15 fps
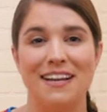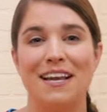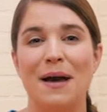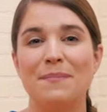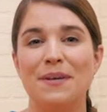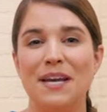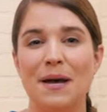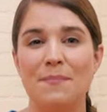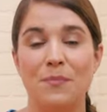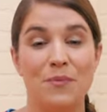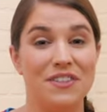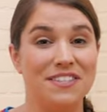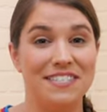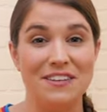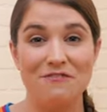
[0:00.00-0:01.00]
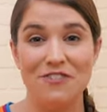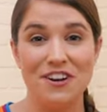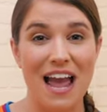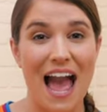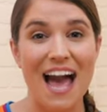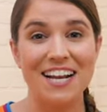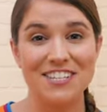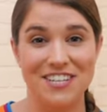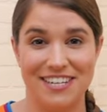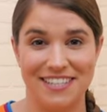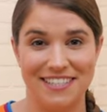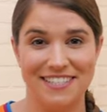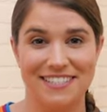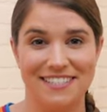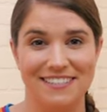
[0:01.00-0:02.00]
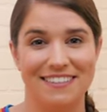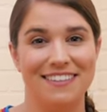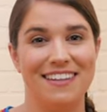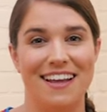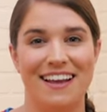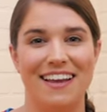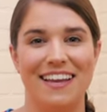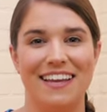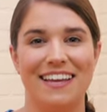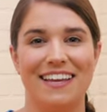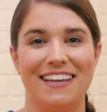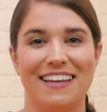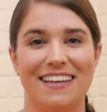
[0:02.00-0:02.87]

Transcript: coming up with different actions like